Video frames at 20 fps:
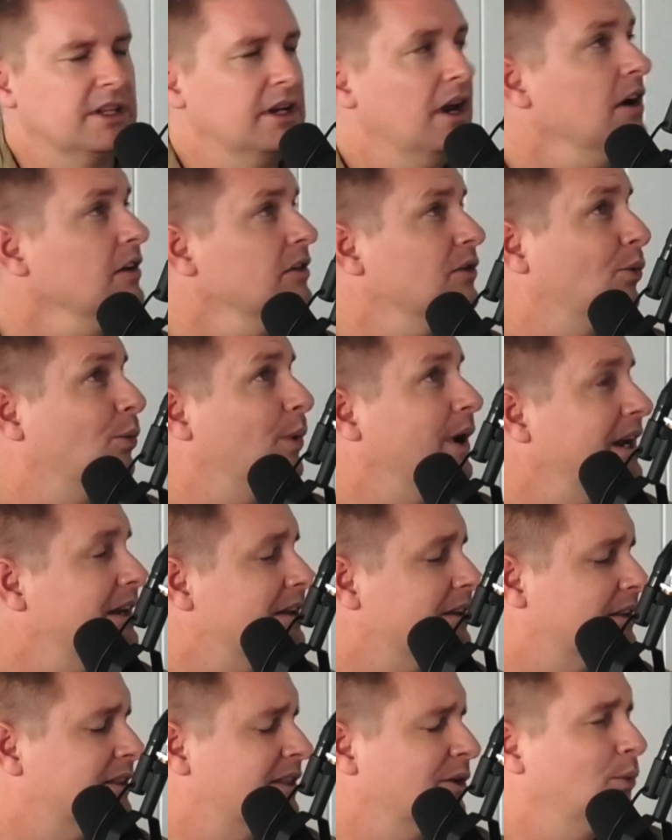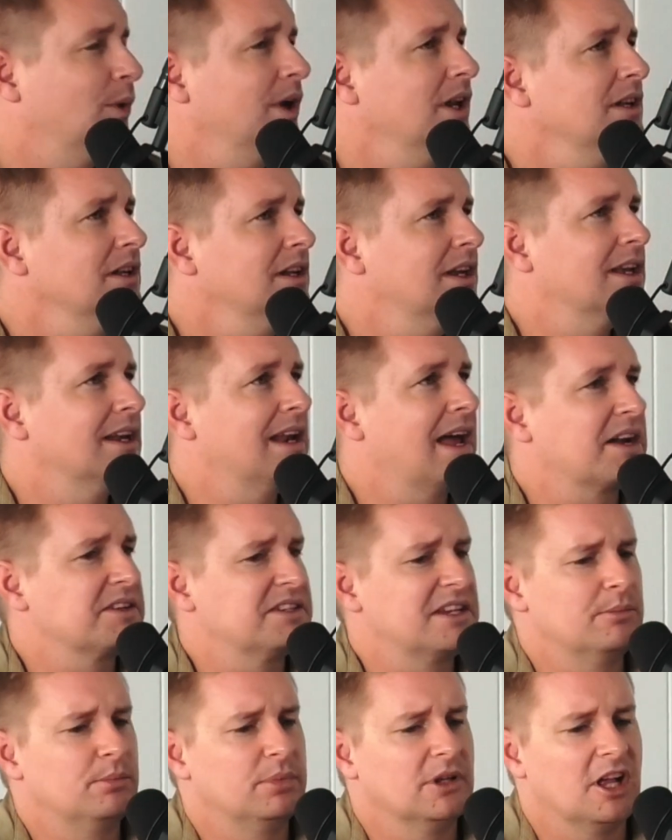I know the wind. The wind can
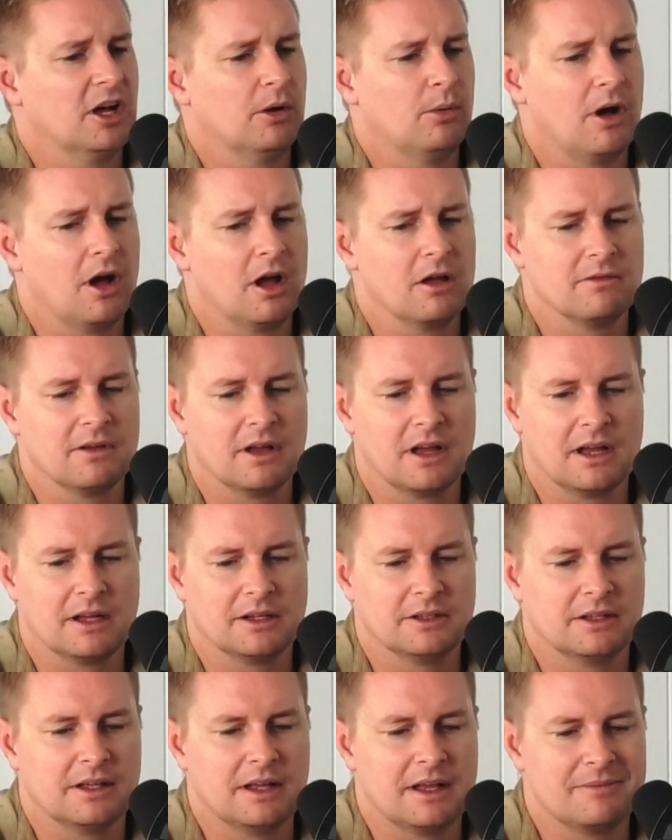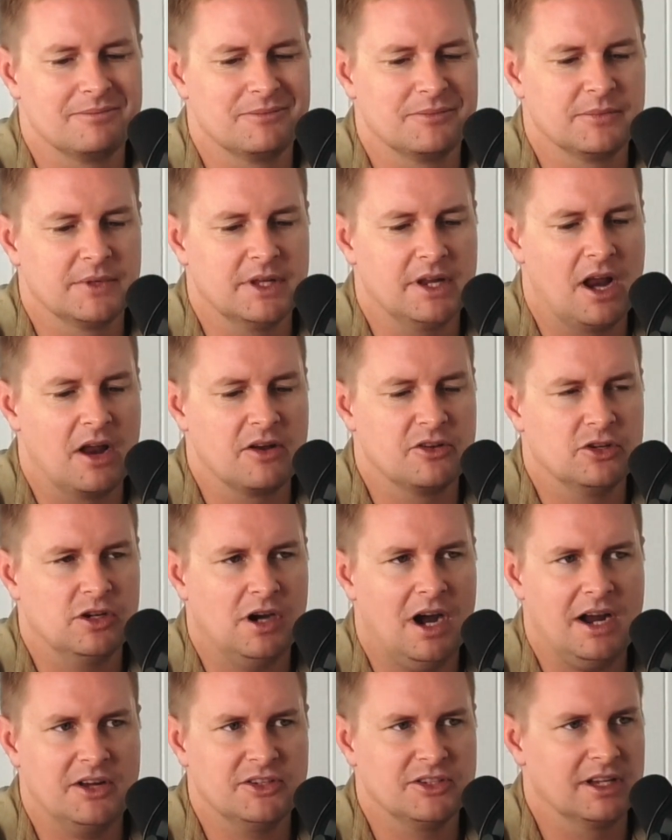actually blow over you know
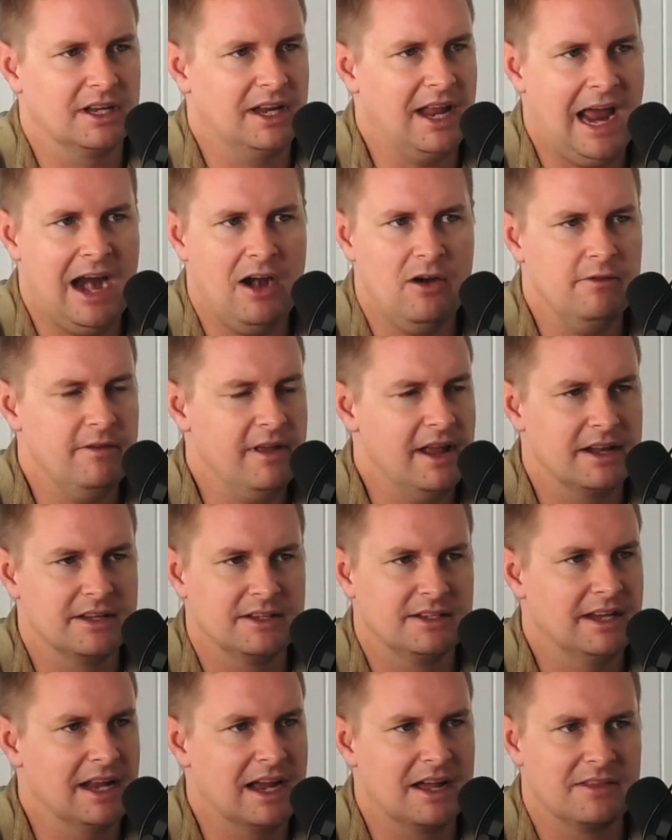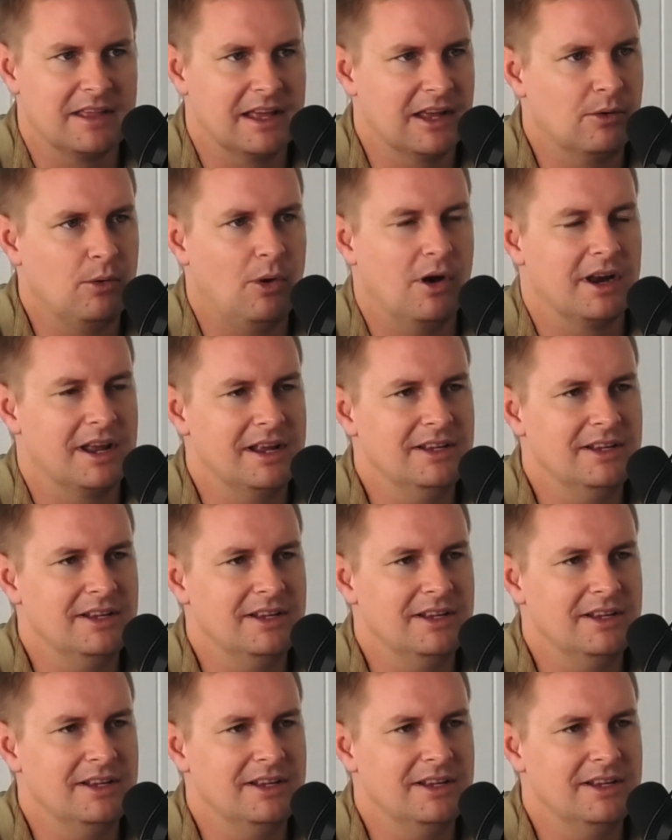trucks and caravans down there quite